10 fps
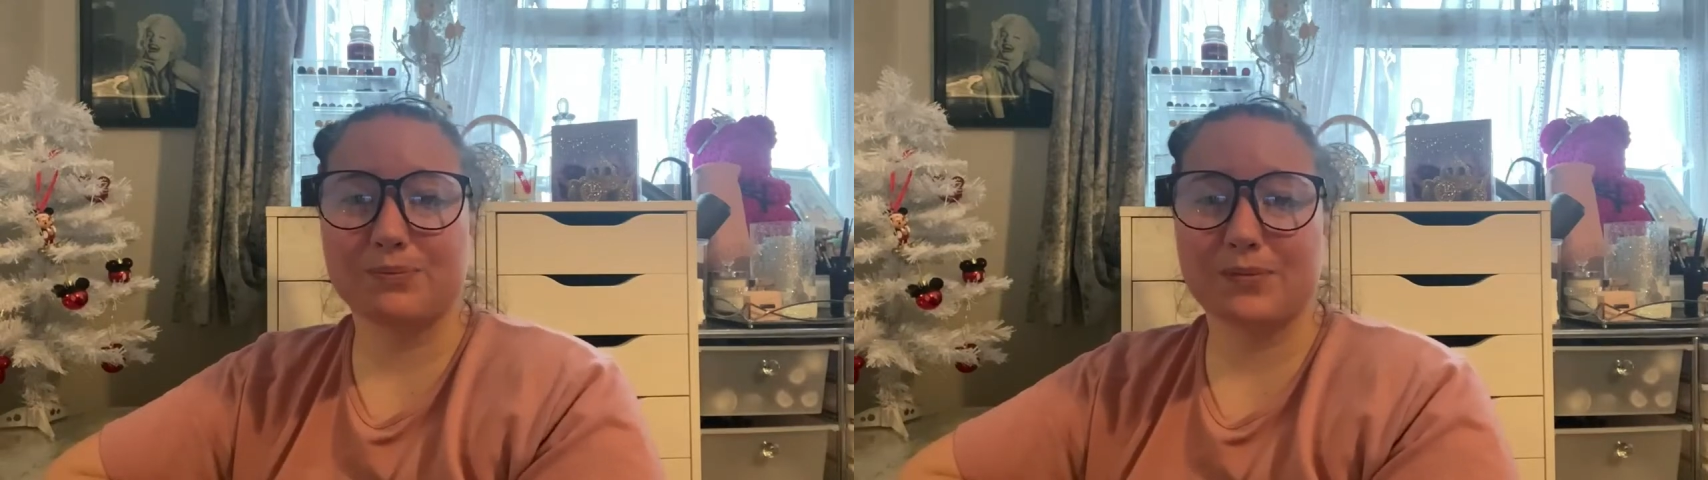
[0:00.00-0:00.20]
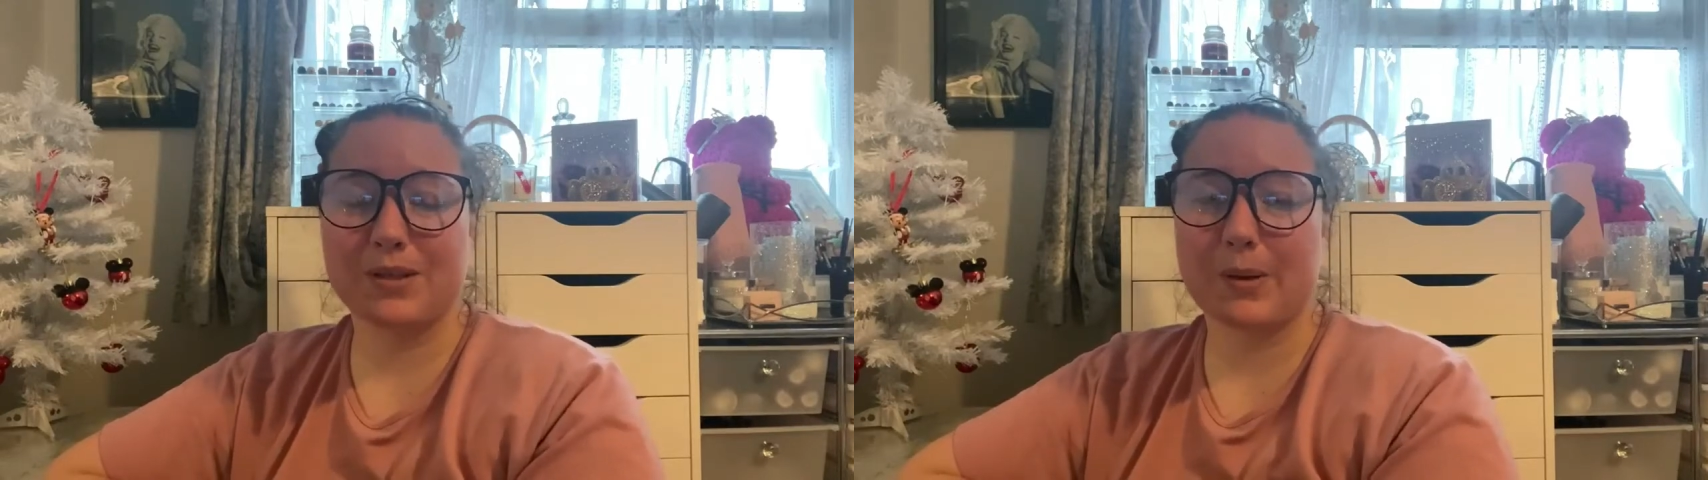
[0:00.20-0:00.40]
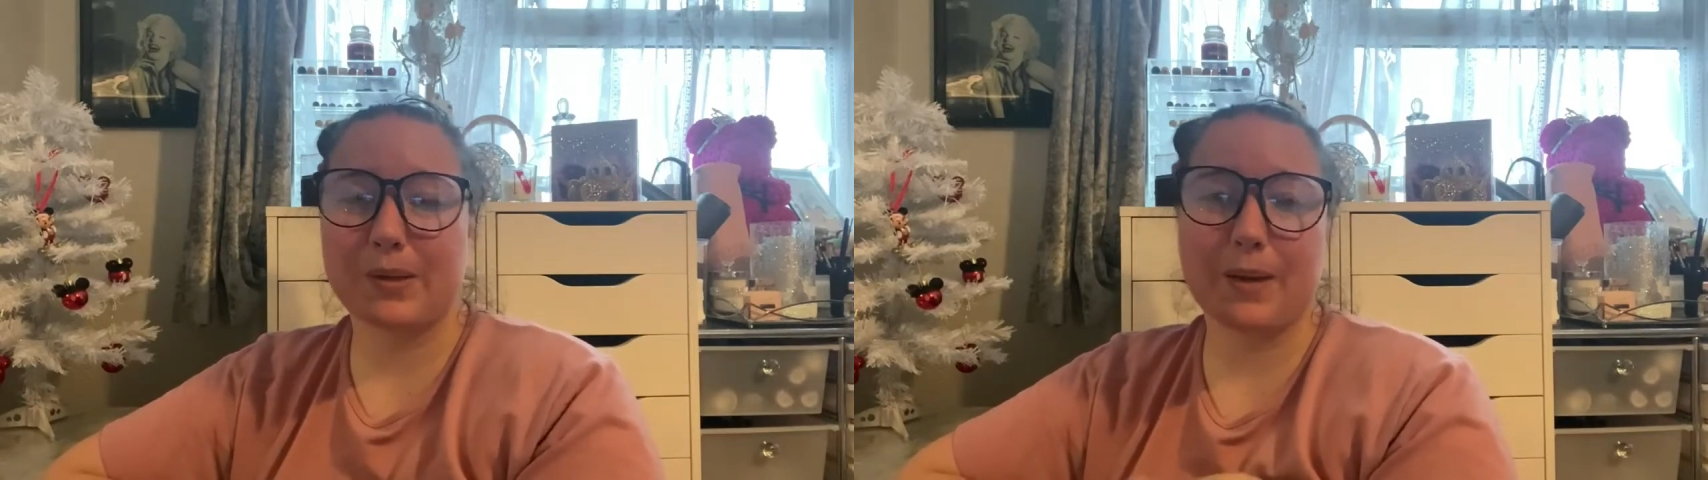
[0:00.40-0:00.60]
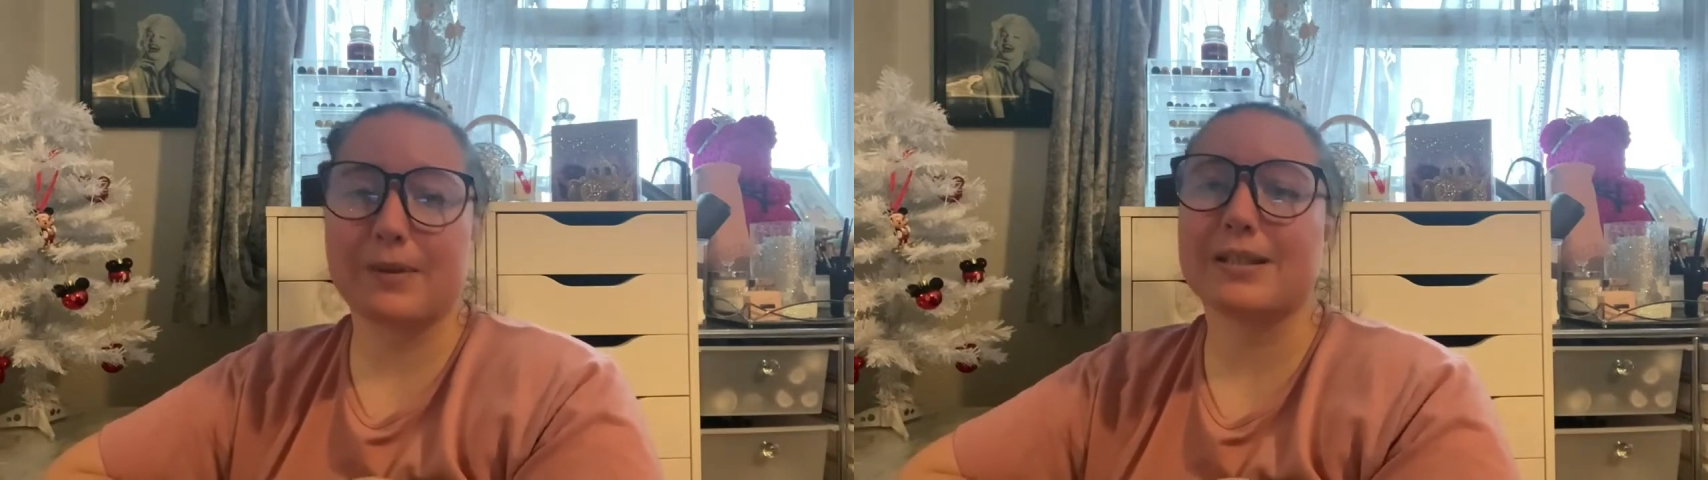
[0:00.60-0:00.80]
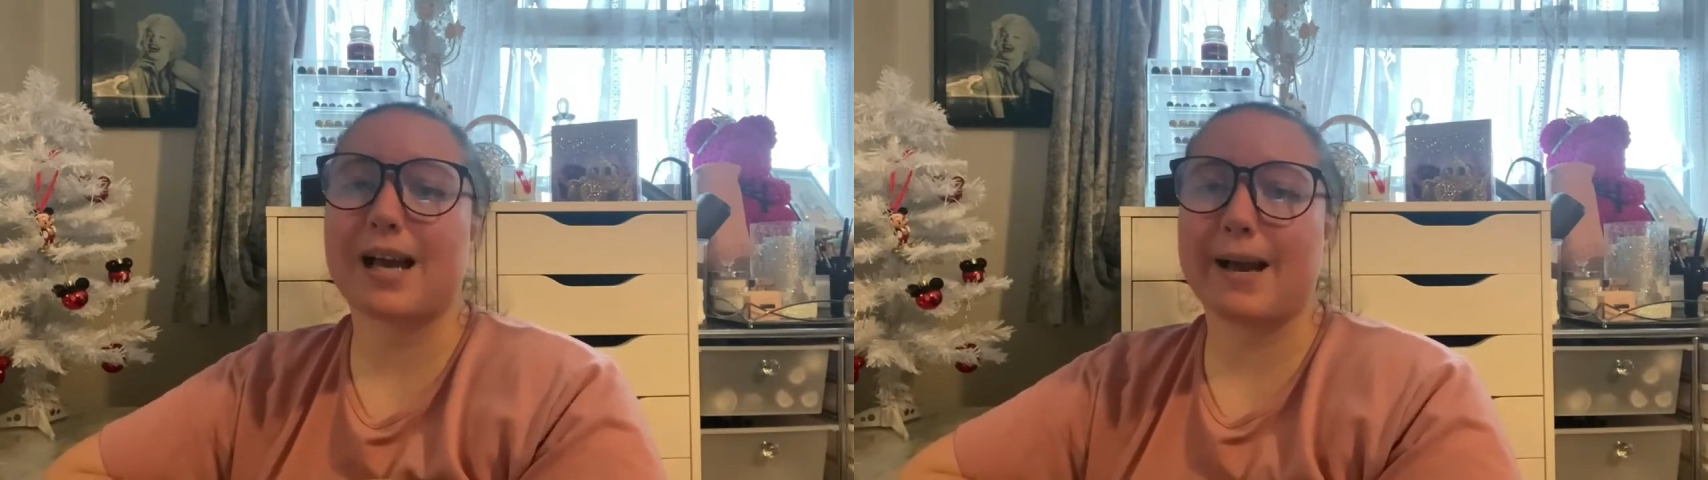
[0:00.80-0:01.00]
So that
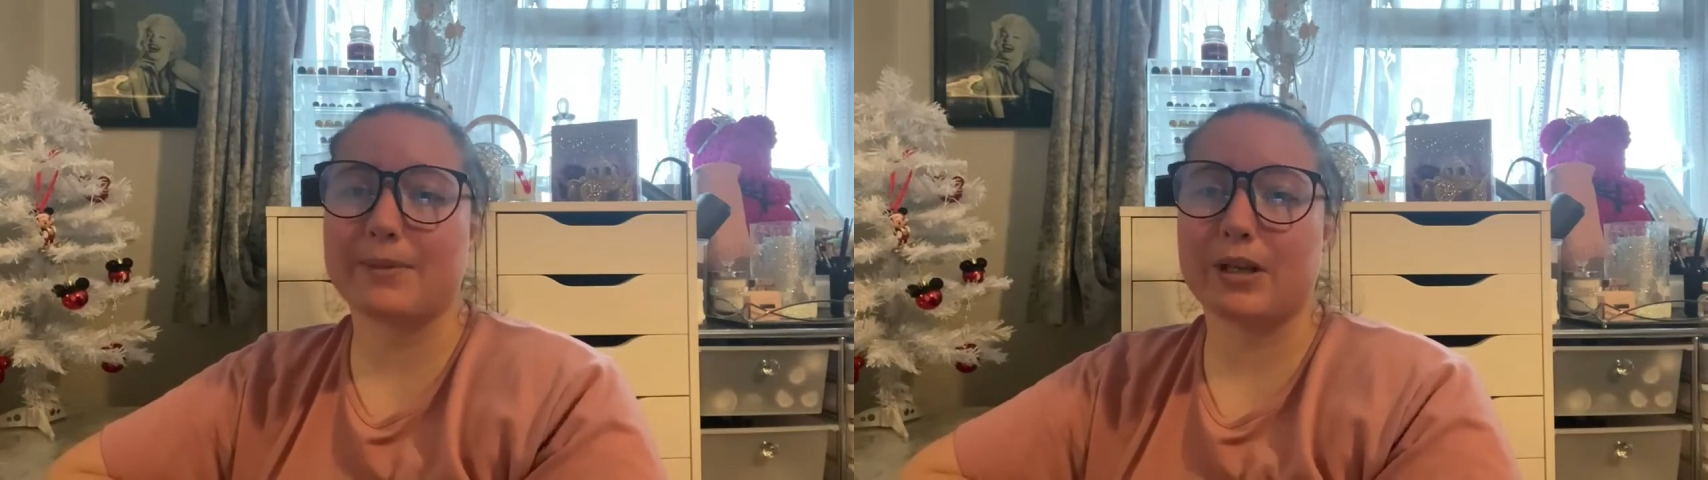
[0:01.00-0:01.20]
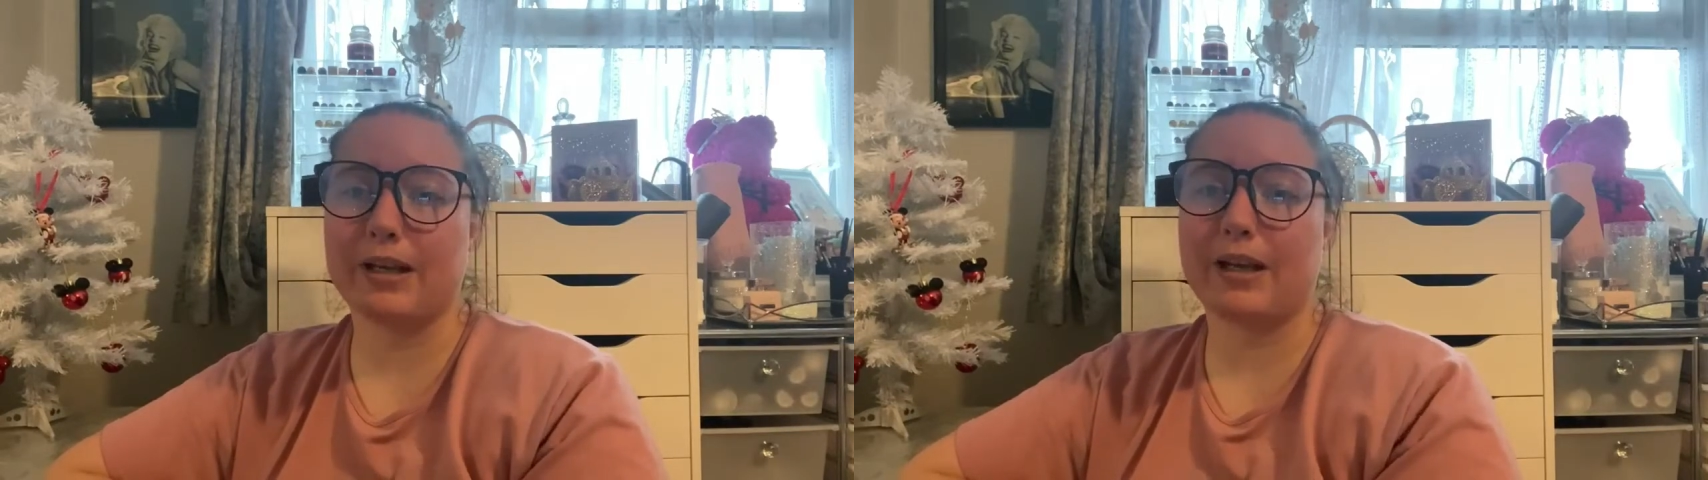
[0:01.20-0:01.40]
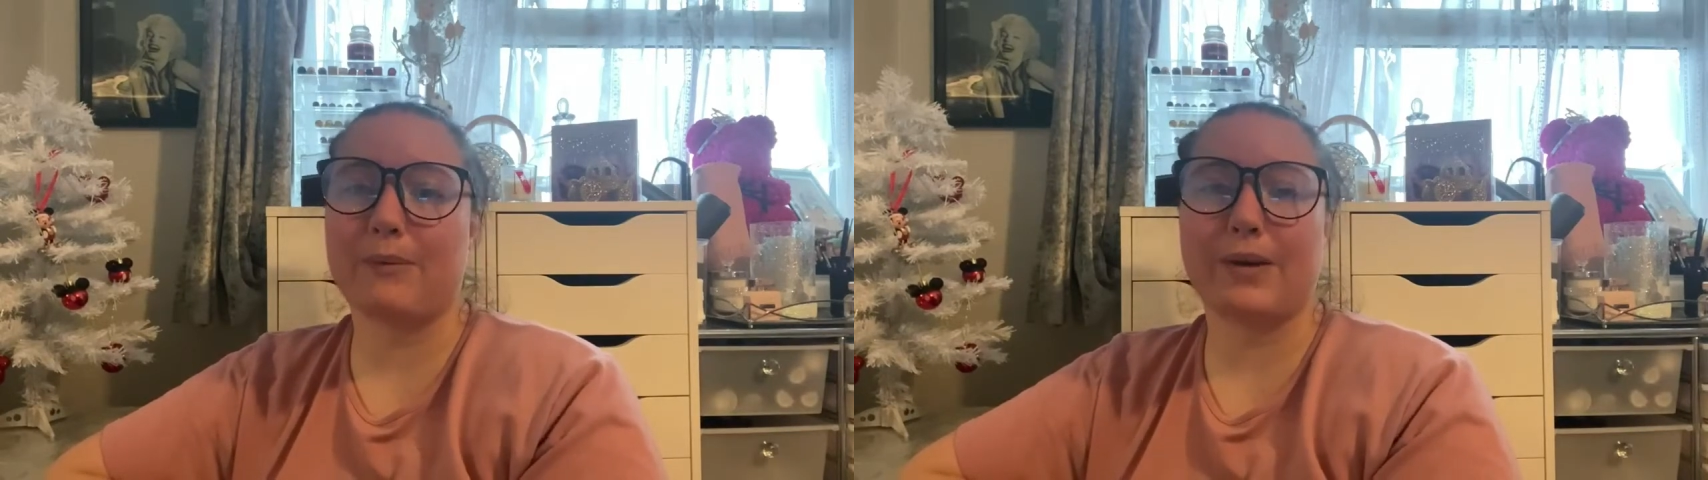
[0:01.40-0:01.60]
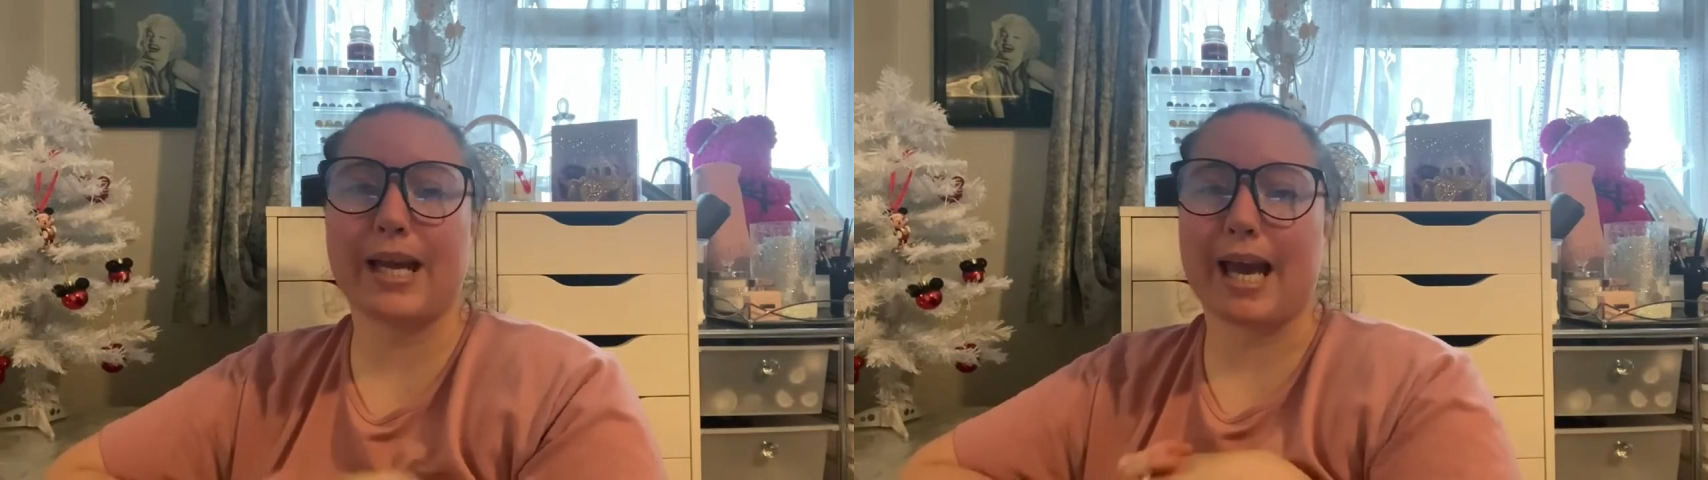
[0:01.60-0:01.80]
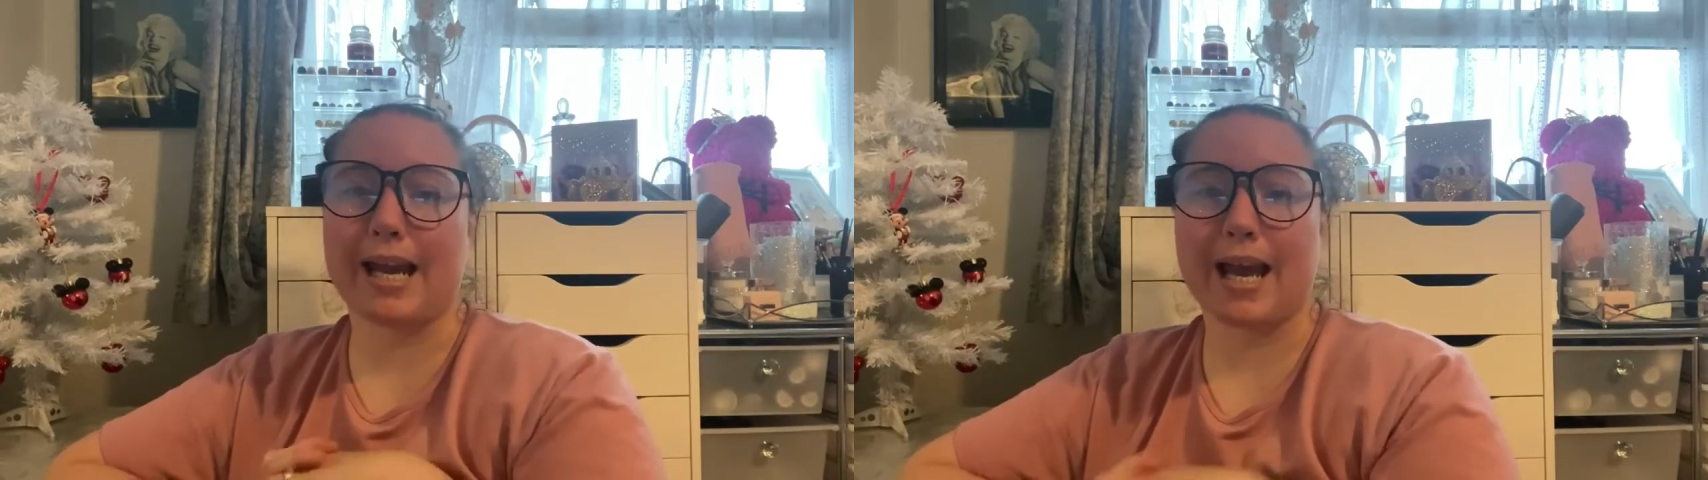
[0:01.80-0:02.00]
was absolutely lovely and